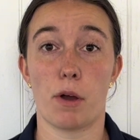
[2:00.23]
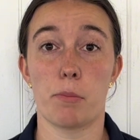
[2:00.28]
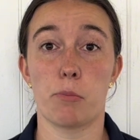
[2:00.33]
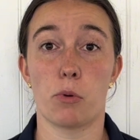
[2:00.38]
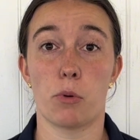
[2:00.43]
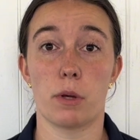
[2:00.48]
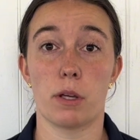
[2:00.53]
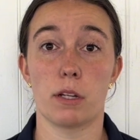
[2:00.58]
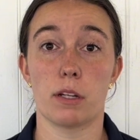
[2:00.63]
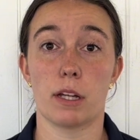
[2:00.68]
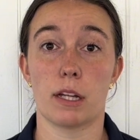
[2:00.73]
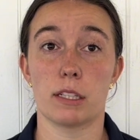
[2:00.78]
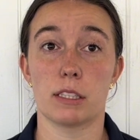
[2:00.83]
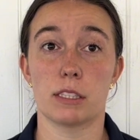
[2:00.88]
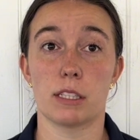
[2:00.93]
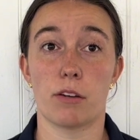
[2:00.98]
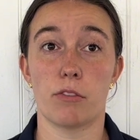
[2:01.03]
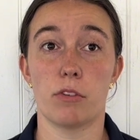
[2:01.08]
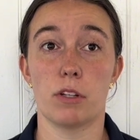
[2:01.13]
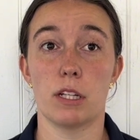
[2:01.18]
point at
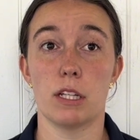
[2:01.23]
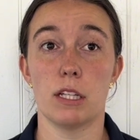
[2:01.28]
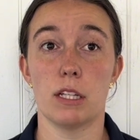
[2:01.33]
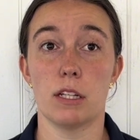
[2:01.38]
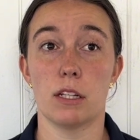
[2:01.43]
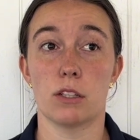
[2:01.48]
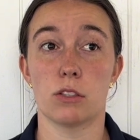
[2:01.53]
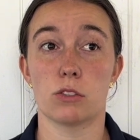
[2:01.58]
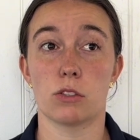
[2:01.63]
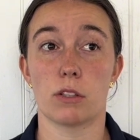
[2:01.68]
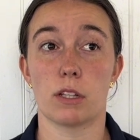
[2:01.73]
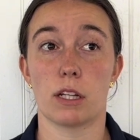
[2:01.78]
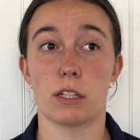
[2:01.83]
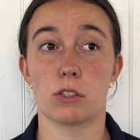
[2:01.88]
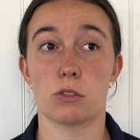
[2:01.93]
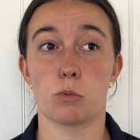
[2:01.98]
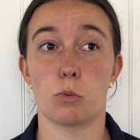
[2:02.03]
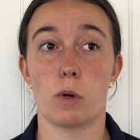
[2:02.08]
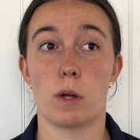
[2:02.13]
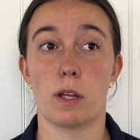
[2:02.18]
70, and so
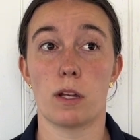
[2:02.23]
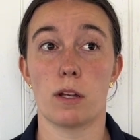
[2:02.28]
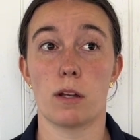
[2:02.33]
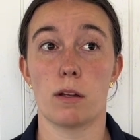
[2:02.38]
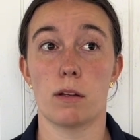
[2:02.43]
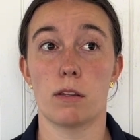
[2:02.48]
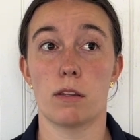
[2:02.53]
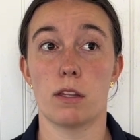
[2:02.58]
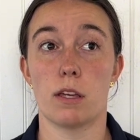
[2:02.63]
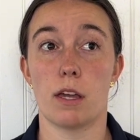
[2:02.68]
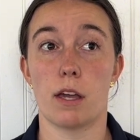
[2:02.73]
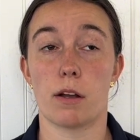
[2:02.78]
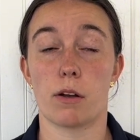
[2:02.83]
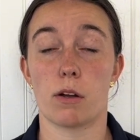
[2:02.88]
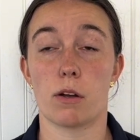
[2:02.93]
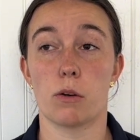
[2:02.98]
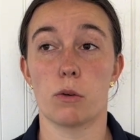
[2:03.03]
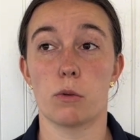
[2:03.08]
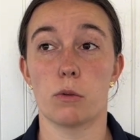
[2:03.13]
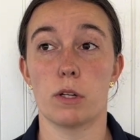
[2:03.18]
that's when the
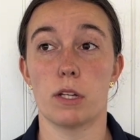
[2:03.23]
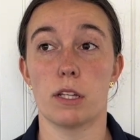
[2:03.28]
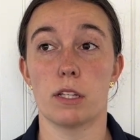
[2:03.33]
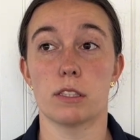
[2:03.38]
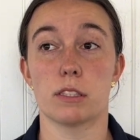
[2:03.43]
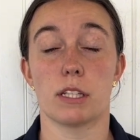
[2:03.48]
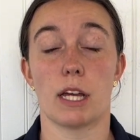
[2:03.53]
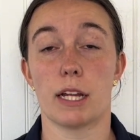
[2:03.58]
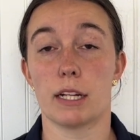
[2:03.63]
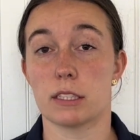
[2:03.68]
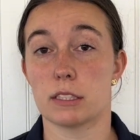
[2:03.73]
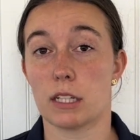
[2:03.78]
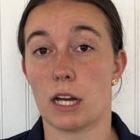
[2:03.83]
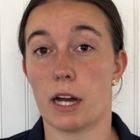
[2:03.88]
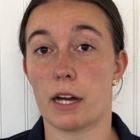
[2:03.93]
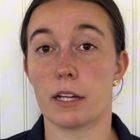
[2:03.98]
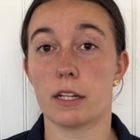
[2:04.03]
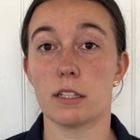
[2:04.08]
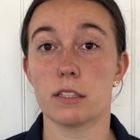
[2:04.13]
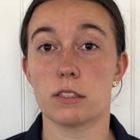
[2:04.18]
arrow is at its
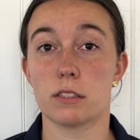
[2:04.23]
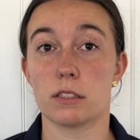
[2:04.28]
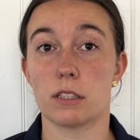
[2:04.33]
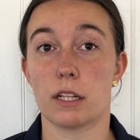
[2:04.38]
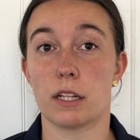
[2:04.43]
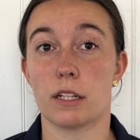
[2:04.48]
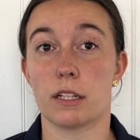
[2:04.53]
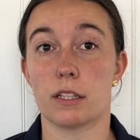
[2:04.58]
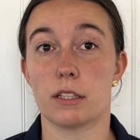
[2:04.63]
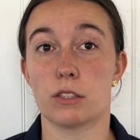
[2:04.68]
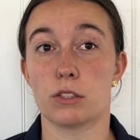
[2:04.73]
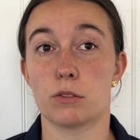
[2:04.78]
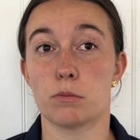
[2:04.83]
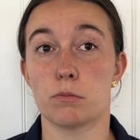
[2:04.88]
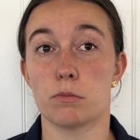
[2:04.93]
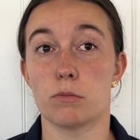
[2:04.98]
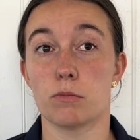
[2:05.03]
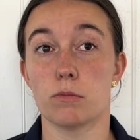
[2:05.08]
highest and its